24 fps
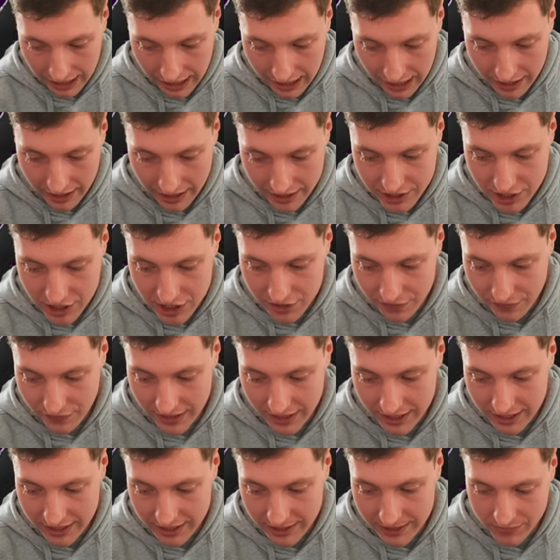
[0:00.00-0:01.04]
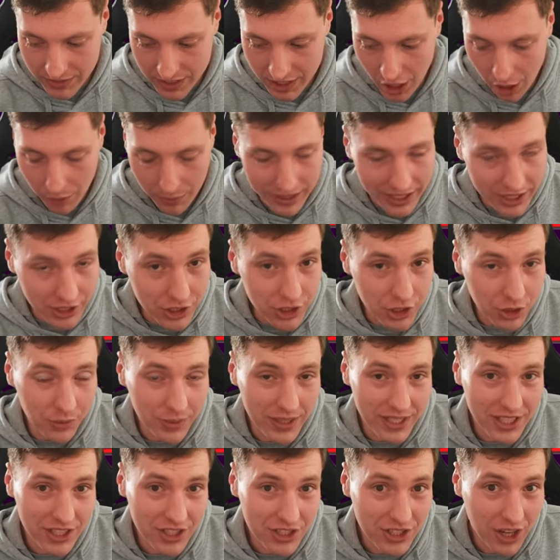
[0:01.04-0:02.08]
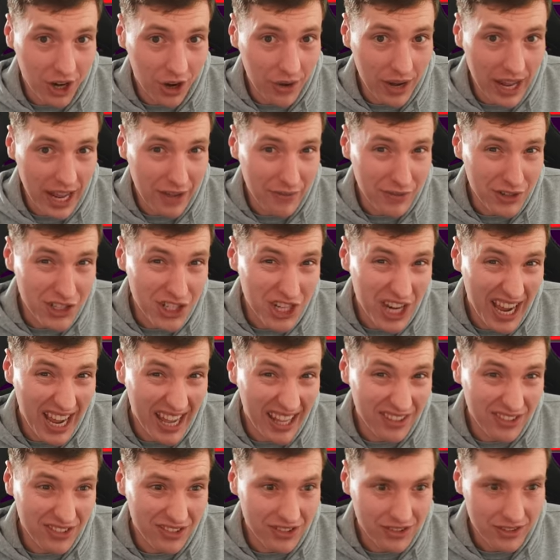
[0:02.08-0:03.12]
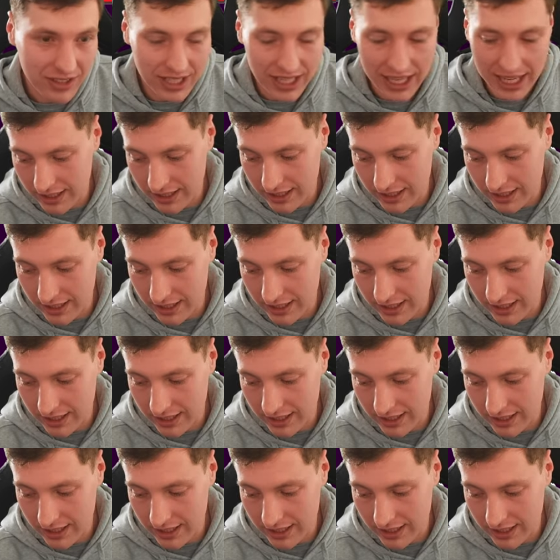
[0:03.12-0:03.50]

And I just think going into it, we just don't have a chance.